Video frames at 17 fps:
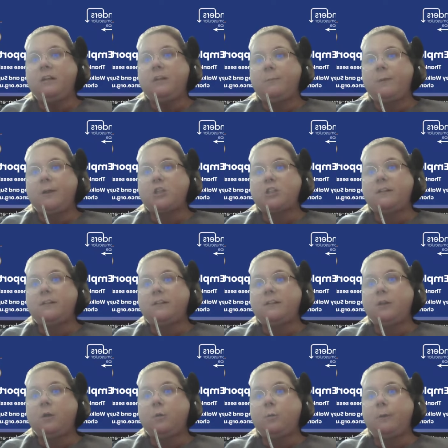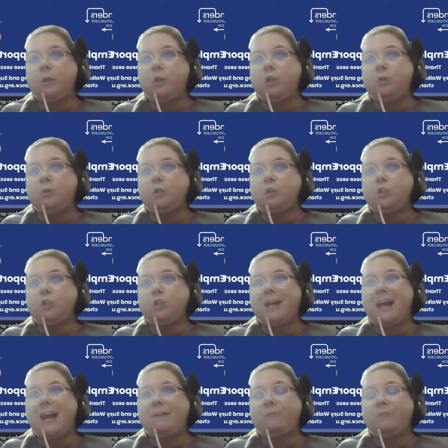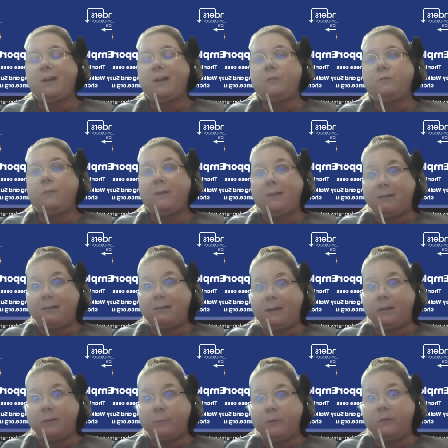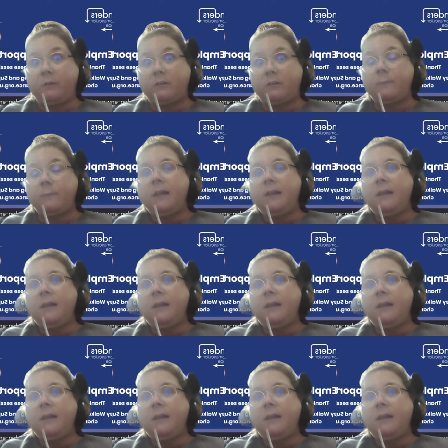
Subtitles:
specialist equipment, you should have written risk assessments.